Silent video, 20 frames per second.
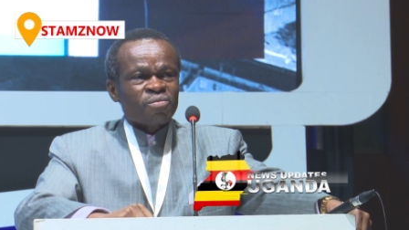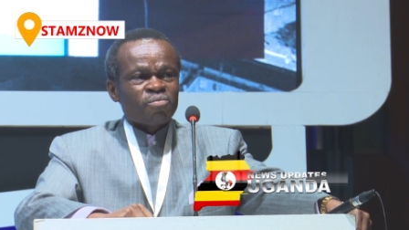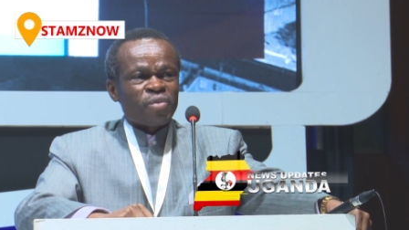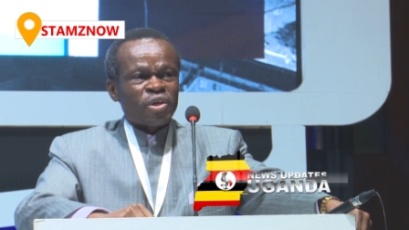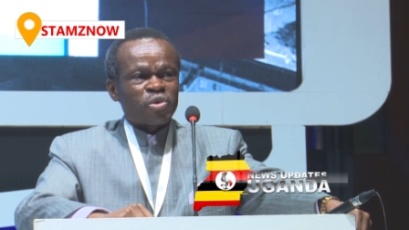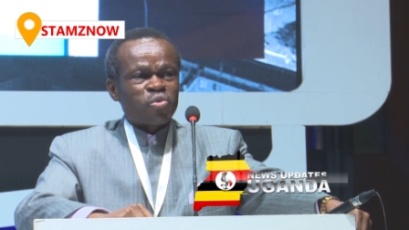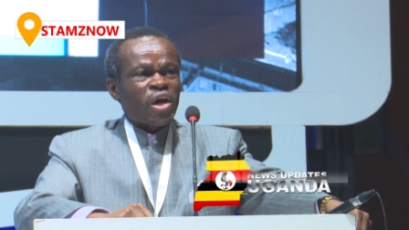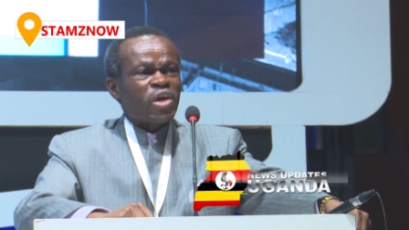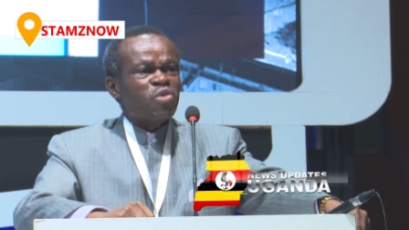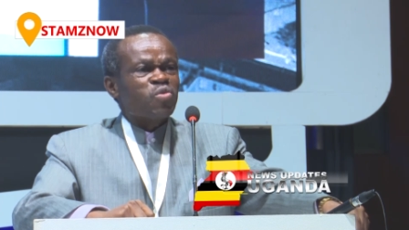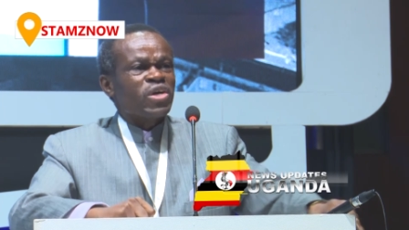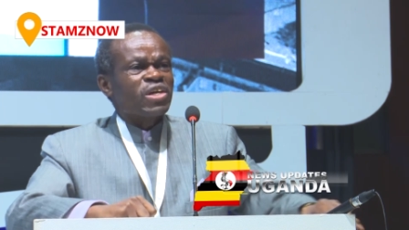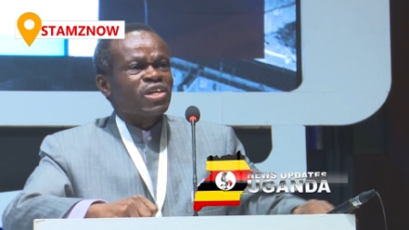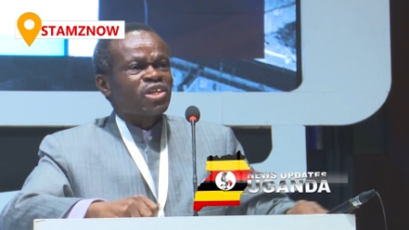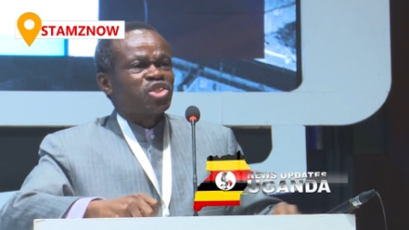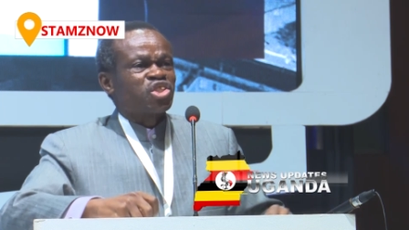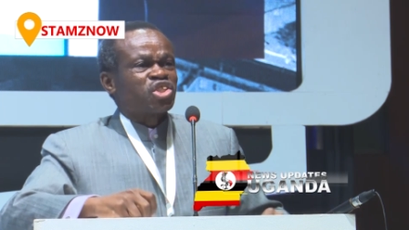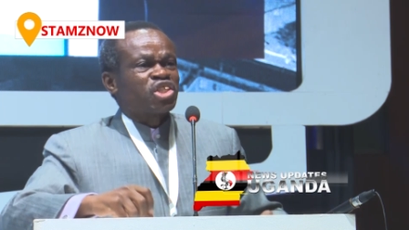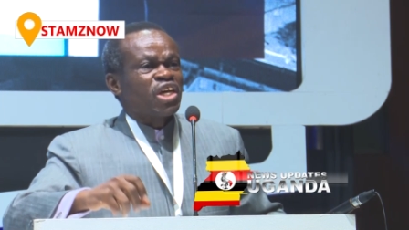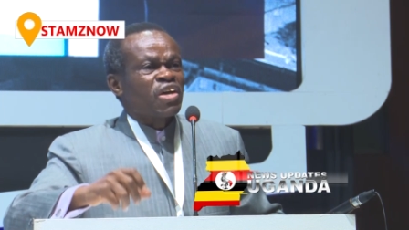But when we
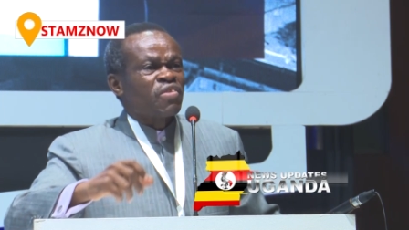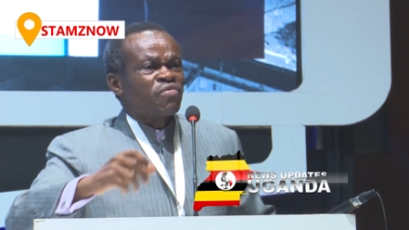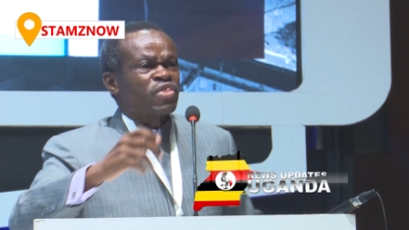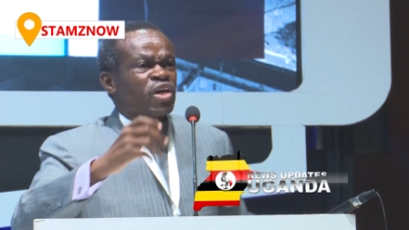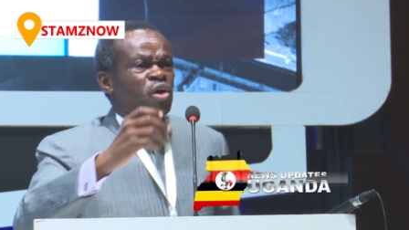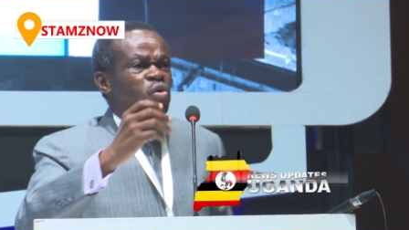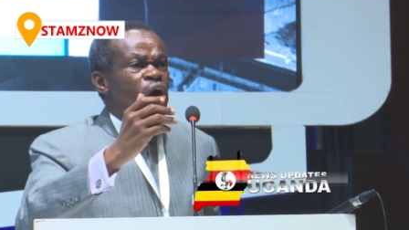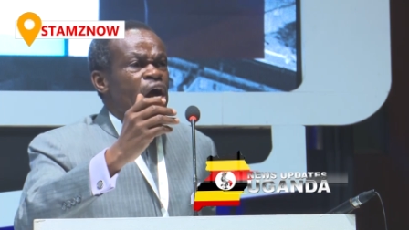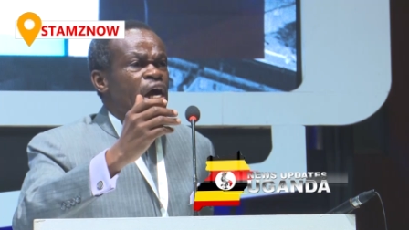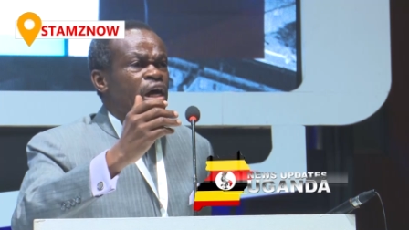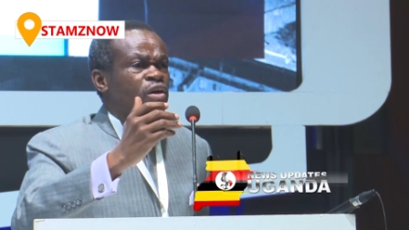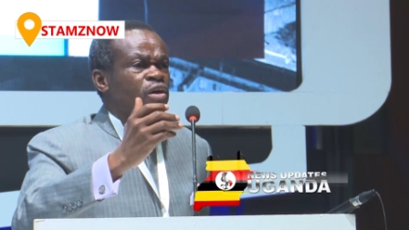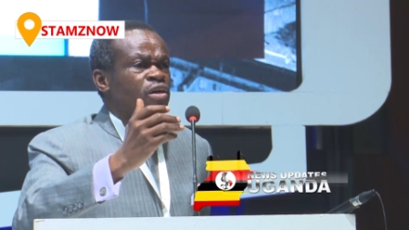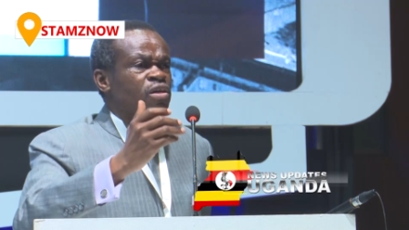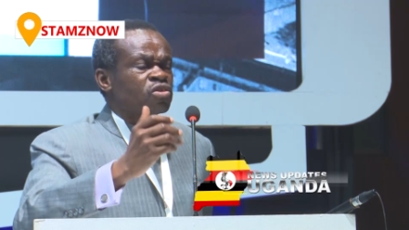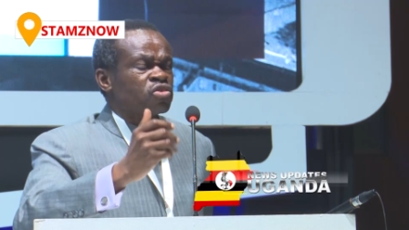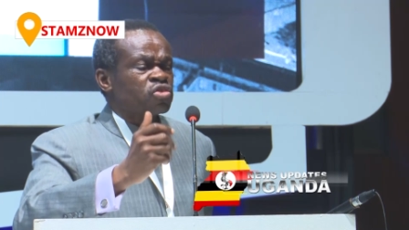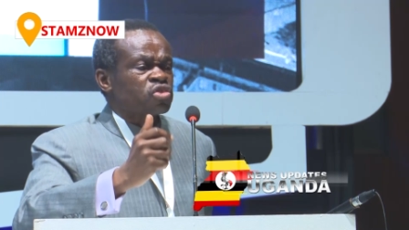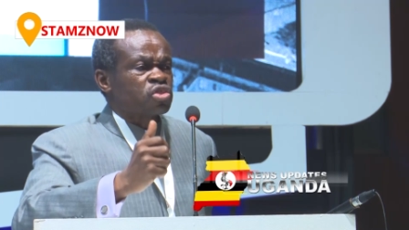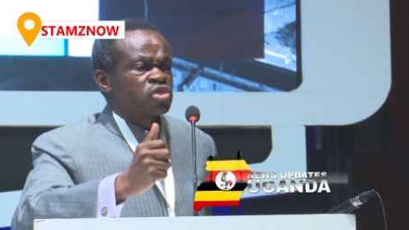receive the
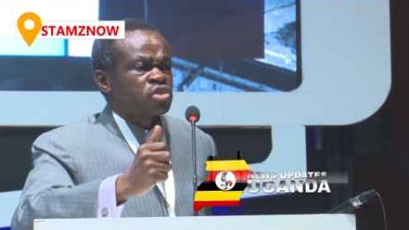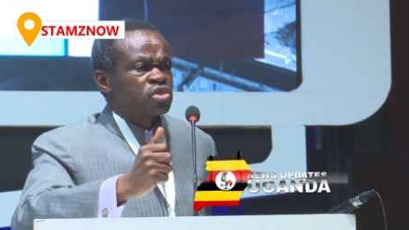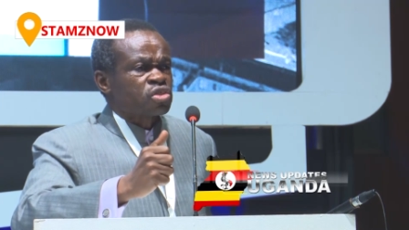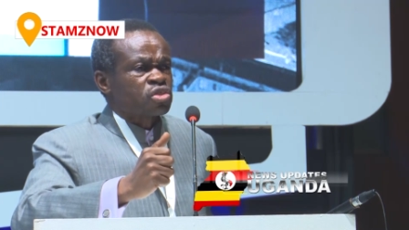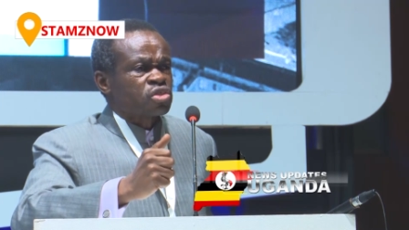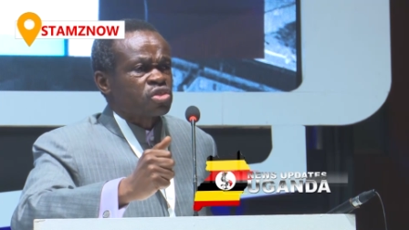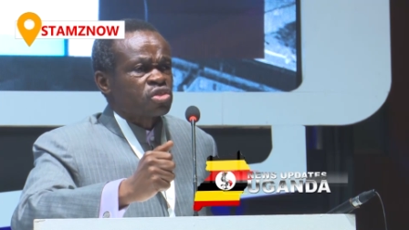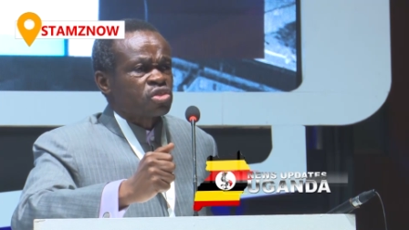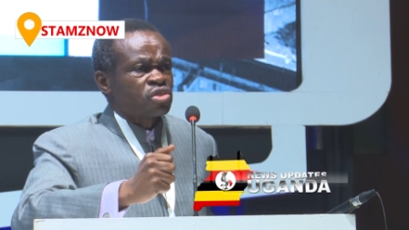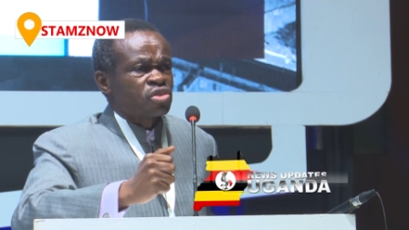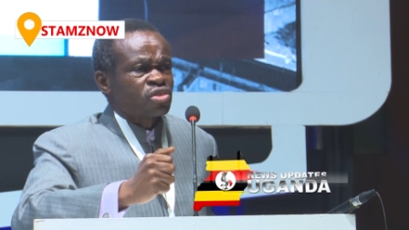wagons,